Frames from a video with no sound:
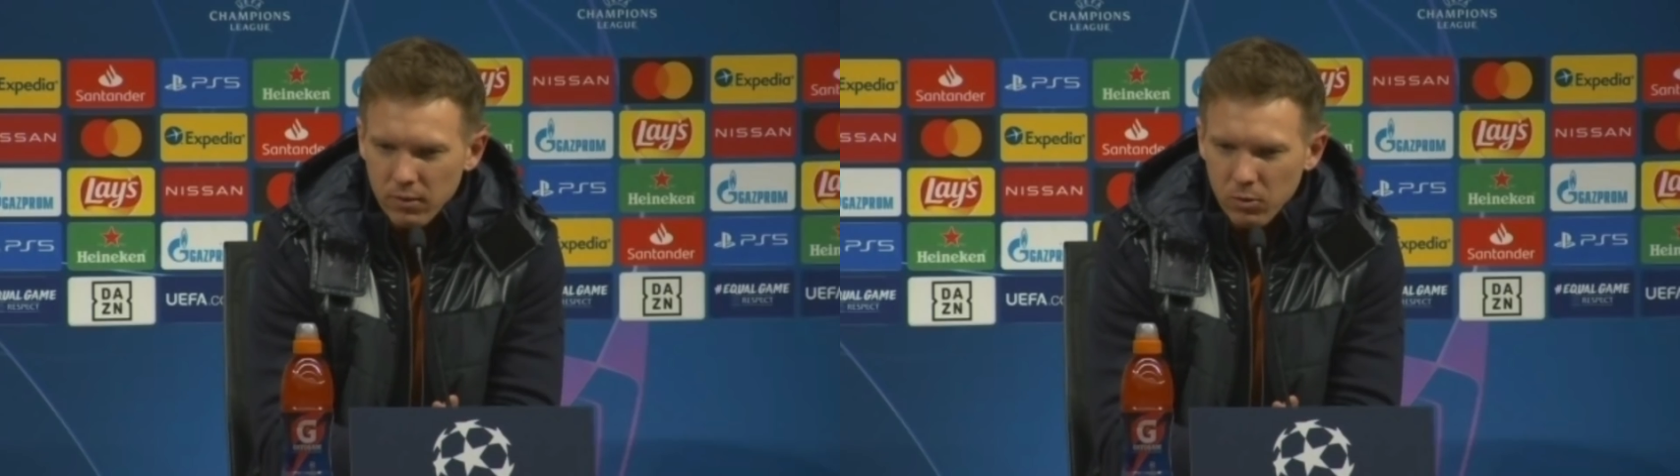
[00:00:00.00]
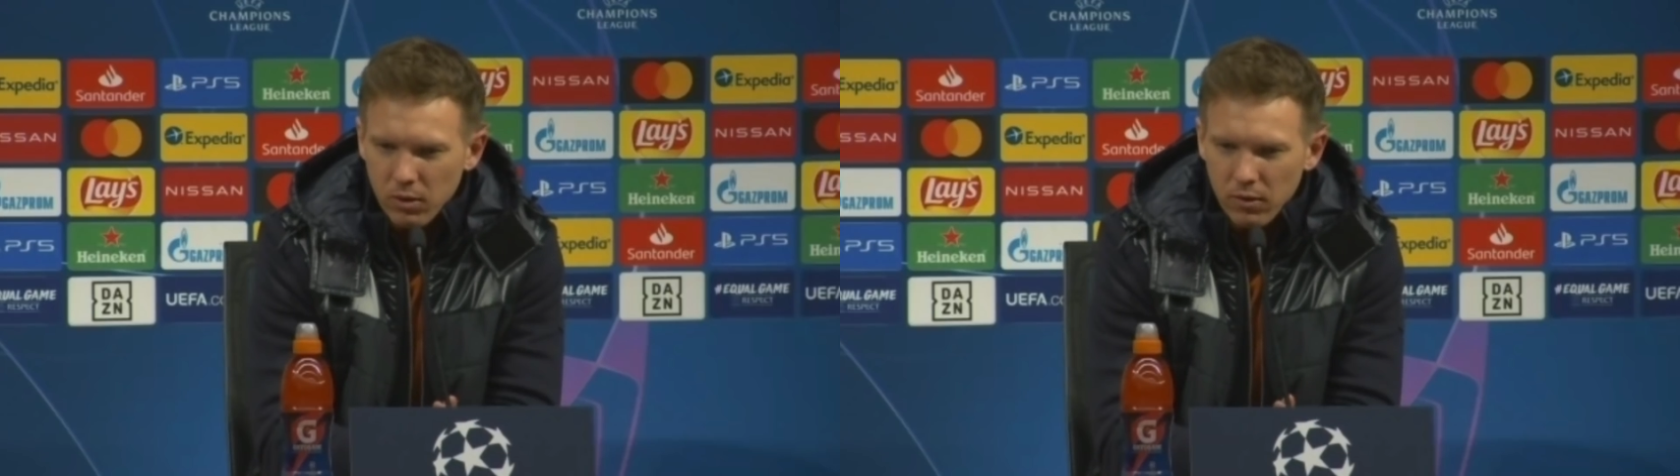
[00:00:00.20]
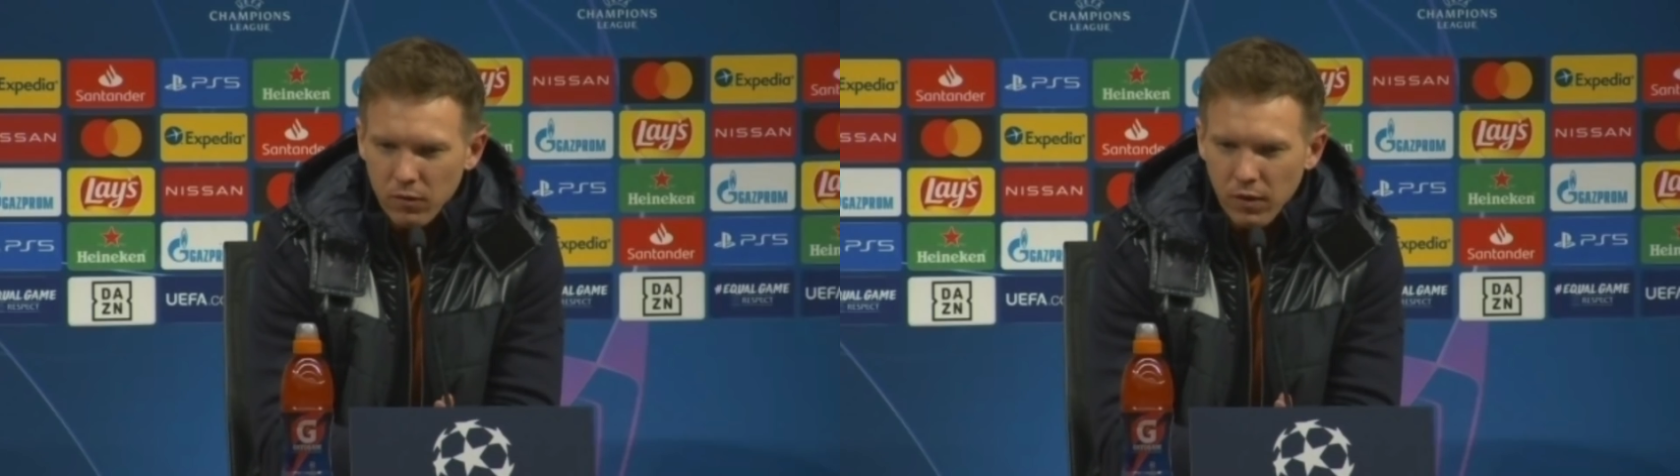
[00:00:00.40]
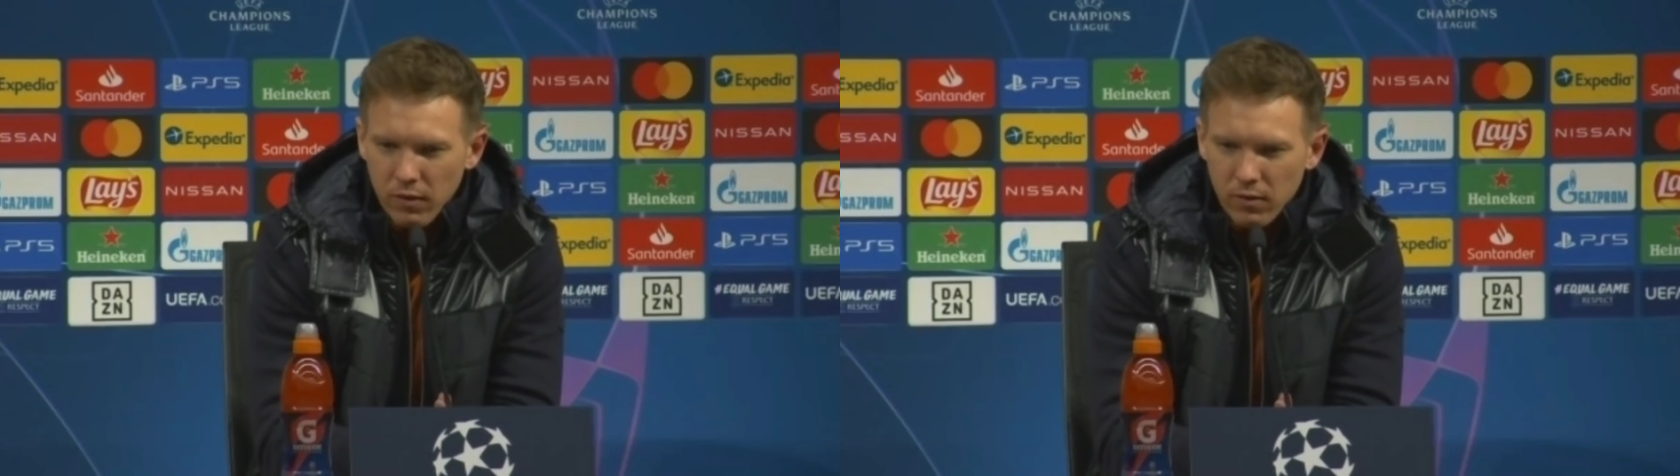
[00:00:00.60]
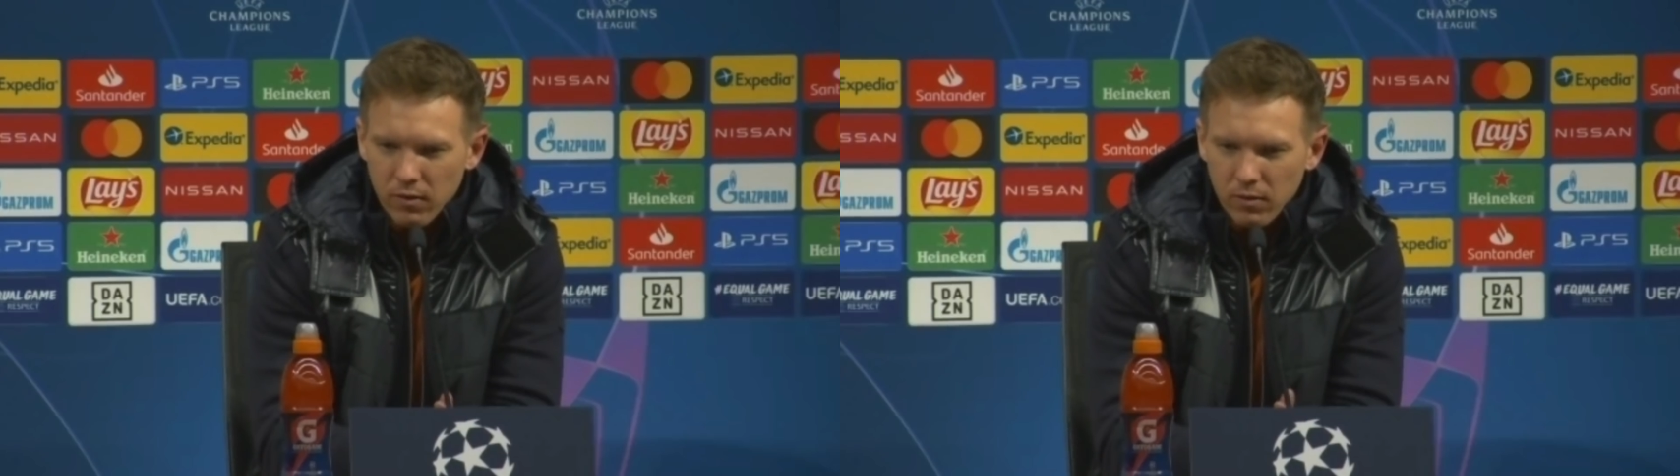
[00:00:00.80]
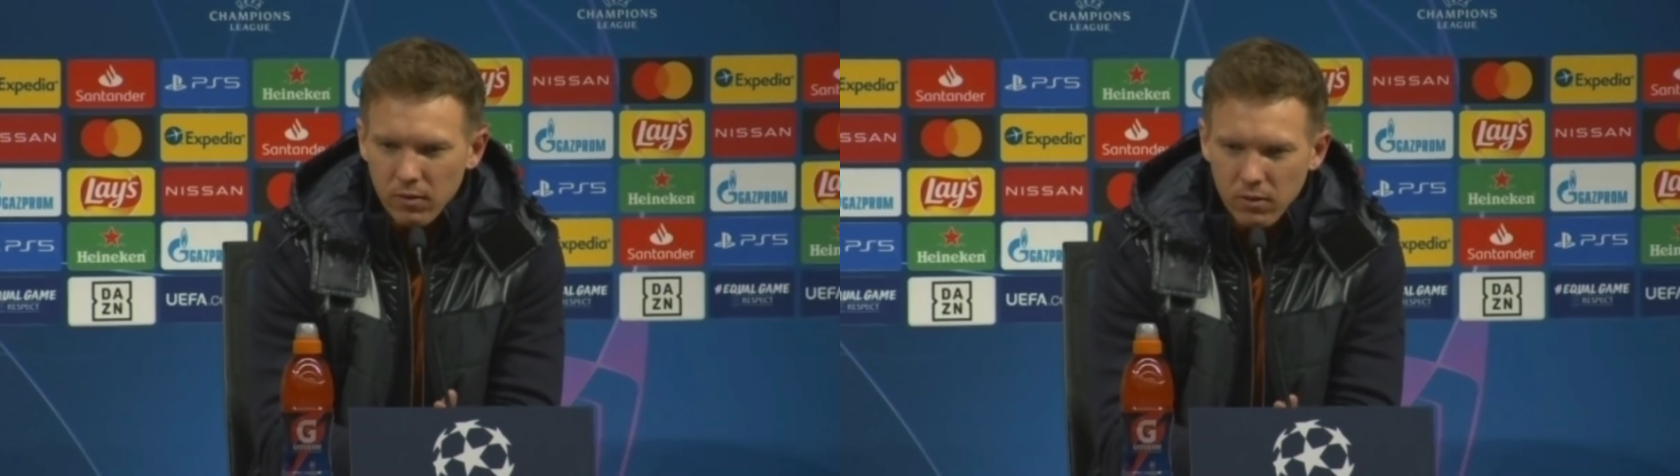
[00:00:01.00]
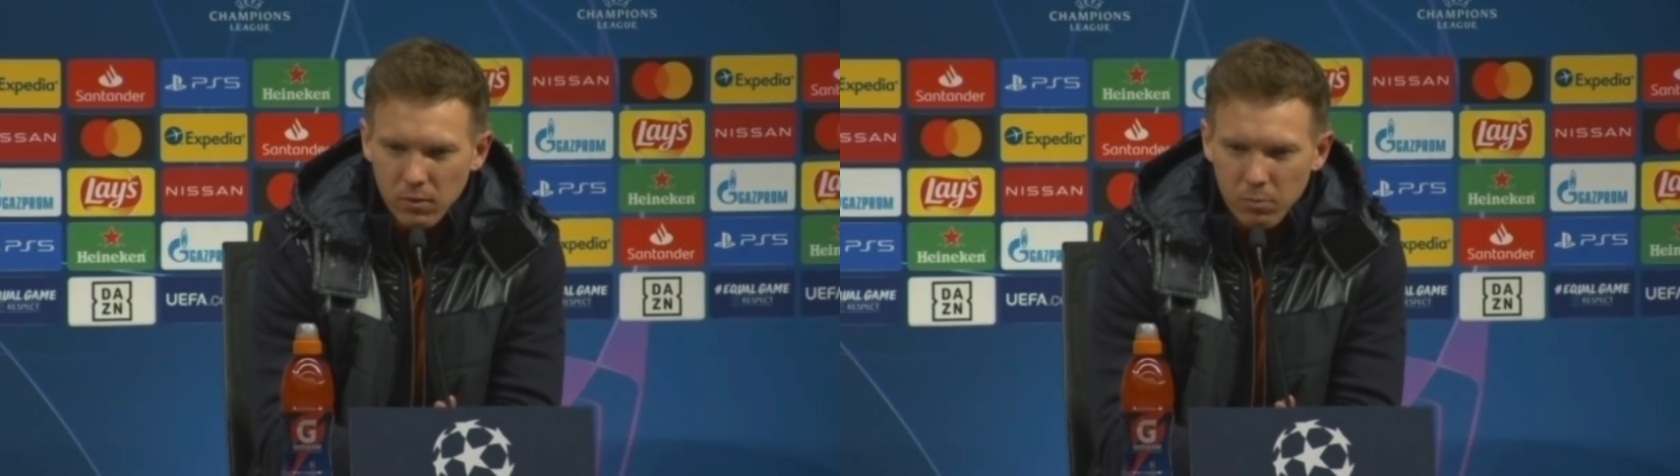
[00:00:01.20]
who can defend uh,